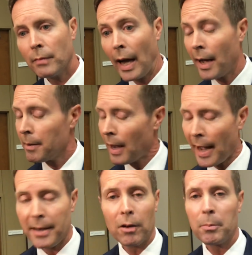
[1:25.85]

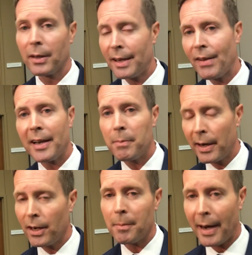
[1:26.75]
I don't believe
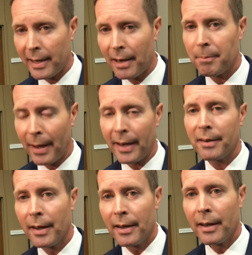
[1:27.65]
anybody on my
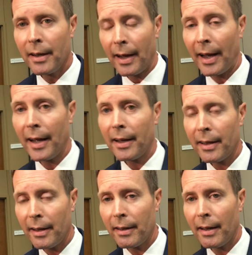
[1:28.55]
campaign
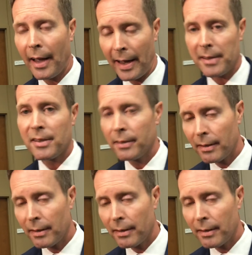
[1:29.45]
has